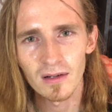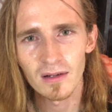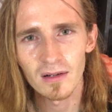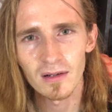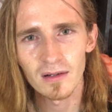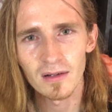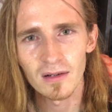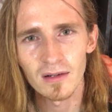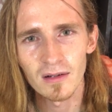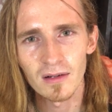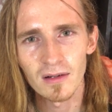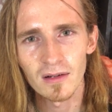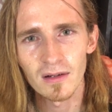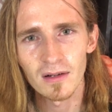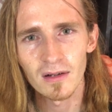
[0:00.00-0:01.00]

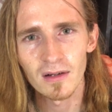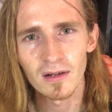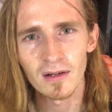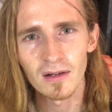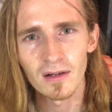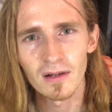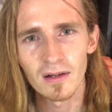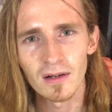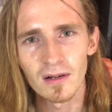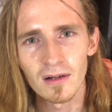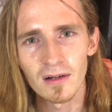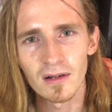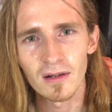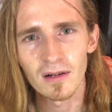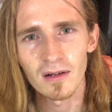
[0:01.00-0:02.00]

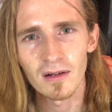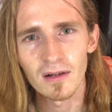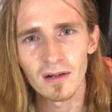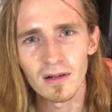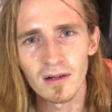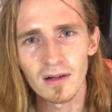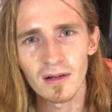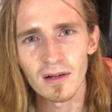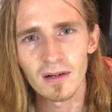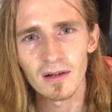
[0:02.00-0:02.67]
(silence)